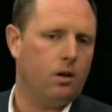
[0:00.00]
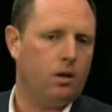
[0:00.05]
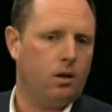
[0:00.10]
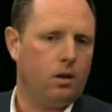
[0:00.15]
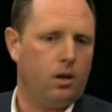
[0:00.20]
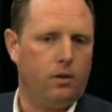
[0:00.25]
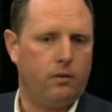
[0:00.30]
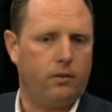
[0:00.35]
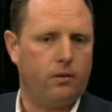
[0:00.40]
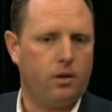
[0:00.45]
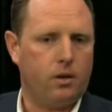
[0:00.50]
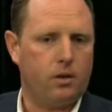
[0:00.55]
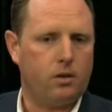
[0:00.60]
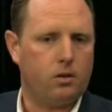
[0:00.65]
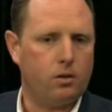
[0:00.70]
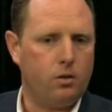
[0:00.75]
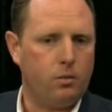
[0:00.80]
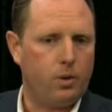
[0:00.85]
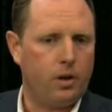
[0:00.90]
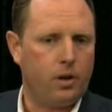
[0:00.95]
If there's
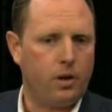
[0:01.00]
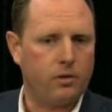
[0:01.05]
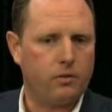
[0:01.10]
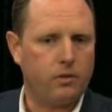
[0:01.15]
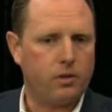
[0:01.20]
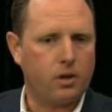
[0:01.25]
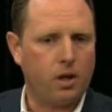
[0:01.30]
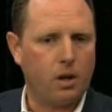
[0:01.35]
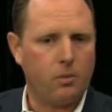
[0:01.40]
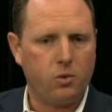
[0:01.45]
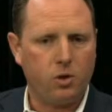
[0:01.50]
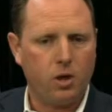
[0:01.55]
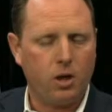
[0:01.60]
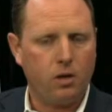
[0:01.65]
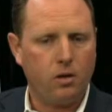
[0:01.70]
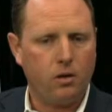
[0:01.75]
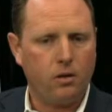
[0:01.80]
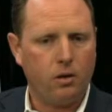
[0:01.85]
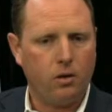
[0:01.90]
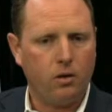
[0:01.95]
two parents of the same
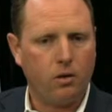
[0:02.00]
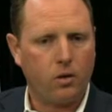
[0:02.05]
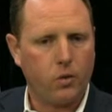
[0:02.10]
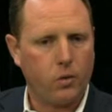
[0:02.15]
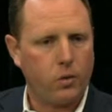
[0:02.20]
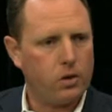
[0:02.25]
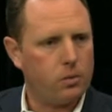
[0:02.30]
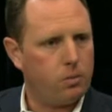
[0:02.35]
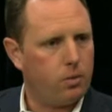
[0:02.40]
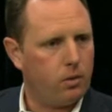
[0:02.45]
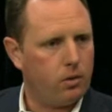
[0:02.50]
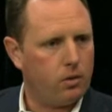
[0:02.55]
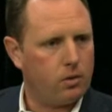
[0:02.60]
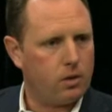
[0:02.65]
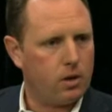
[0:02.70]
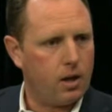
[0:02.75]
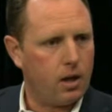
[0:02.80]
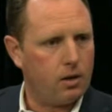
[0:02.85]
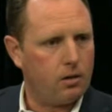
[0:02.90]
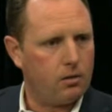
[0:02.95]
gender, they're not going to
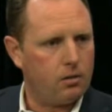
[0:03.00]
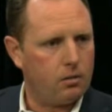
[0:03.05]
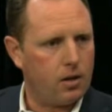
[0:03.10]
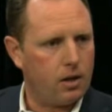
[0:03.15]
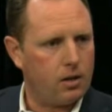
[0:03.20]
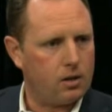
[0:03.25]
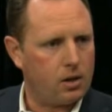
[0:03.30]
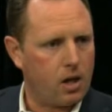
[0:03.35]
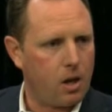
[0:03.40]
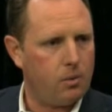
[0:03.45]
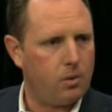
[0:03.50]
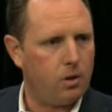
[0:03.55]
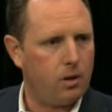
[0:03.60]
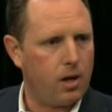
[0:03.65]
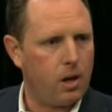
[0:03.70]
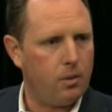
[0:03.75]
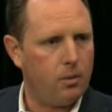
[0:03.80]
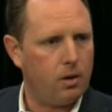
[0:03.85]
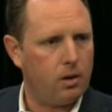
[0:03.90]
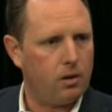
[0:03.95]
experience that same
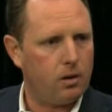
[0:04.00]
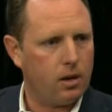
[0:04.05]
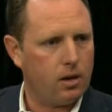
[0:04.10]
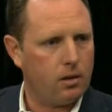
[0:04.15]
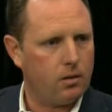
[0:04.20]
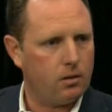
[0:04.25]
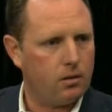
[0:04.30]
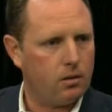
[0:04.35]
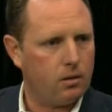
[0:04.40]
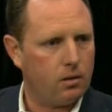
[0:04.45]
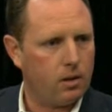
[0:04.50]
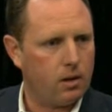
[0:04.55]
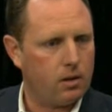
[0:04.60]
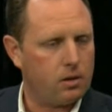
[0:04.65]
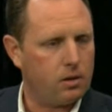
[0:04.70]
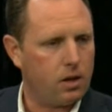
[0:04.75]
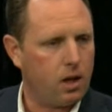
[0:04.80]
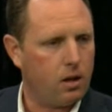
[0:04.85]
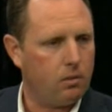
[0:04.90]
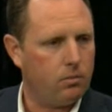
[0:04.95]
dynamic and
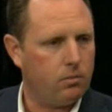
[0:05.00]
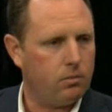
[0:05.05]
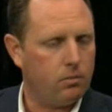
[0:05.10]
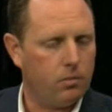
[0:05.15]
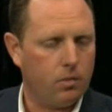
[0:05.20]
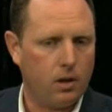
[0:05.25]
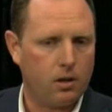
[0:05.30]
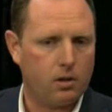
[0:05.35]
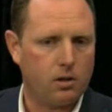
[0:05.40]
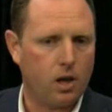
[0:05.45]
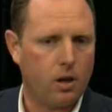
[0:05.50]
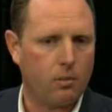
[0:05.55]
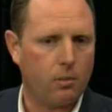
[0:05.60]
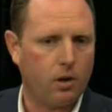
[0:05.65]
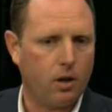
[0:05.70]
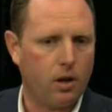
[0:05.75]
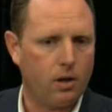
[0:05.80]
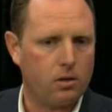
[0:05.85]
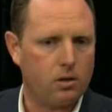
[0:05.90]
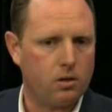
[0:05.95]
that same
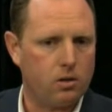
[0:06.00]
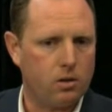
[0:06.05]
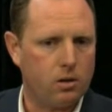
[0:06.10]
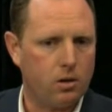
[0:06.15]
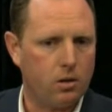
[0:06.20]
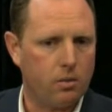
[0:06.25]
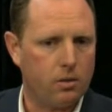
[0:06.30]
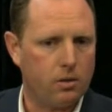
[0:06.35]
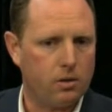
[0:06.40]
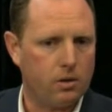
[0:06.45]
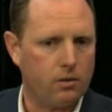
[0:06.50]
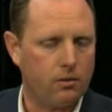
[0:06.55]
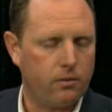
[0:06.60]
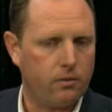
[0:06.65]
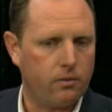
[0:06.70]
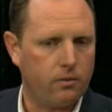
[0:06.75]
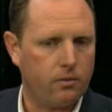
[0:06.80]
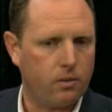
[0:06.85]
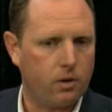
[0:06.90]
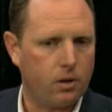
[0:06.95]
relationship as
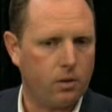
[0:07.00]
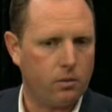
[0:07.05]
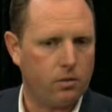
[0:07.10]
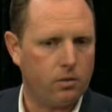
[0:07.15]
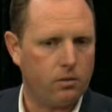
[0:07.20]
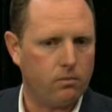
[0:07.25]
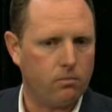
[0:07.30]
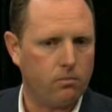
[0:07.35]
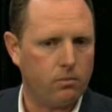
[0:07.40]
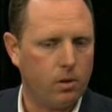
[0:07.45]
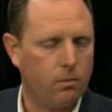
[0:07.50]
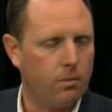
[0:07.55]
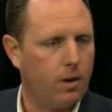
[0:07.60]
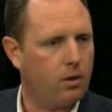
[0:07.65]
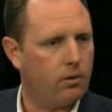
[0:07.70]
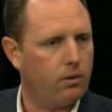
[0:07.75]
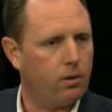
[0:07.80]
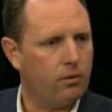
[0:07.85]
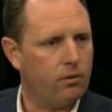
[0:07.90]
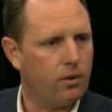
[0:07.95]
if there was a
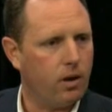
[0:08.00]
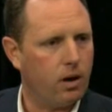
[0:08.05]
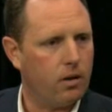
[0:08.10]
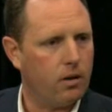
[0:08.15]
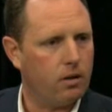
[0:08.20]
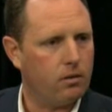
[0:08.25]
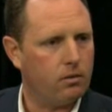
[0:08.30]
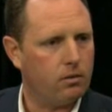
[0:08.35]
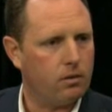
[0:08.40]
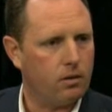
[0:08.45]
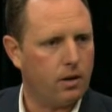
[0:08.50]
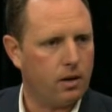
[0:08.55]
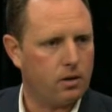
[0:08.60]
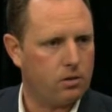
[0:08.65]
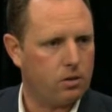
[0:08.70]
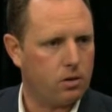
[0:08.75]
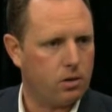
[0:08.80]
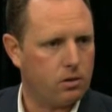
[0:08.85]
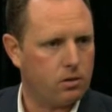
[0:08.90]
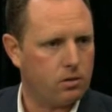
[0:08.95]
mother and a father, and
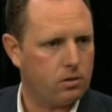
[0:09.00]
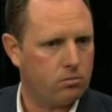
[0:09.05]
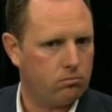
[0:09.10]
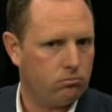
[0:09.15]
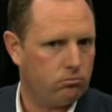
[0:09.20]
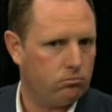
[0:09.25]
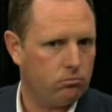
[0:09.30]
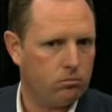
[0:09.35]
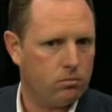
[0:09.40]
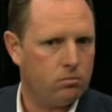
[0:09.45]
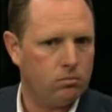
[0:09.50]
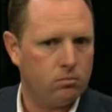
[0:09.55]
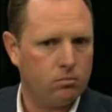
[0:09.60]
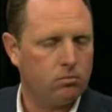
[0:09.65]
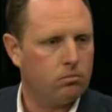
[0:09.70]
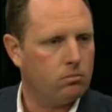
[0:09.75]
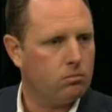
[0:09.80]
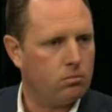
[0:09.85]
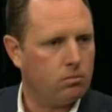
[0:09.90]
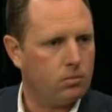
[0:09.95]
that's just
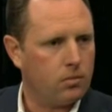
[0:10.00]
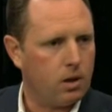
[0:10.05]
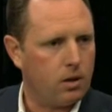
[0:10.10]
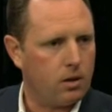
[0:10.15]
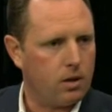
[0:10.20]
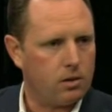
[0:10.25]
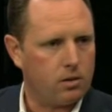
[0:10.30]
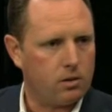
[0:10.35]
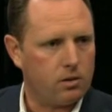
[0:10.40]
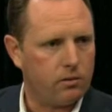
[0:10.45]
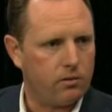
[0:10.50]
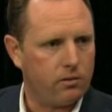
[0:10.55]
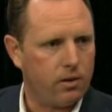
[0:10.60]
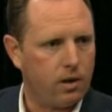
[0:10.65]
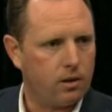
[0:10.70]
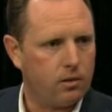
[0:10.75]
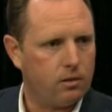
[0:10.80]
a fact.